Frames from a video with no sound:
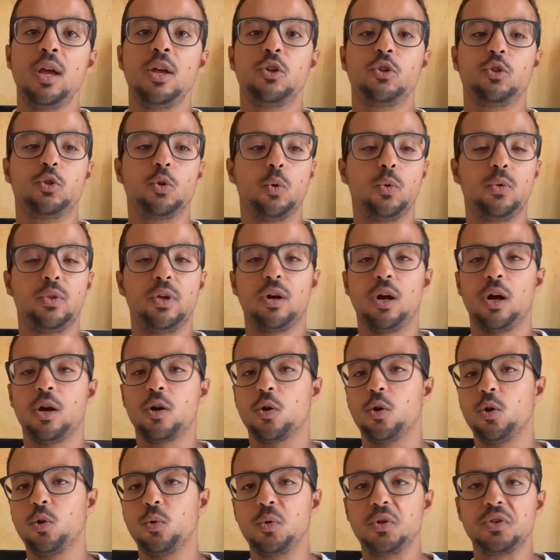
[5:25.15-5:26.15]
So there are
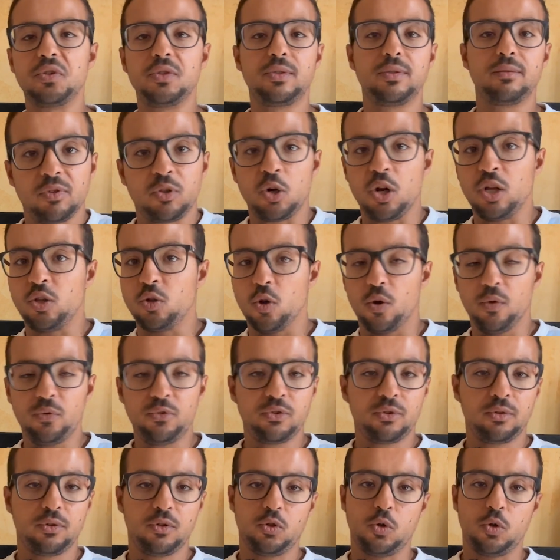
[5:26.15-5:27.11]
always trade-offs.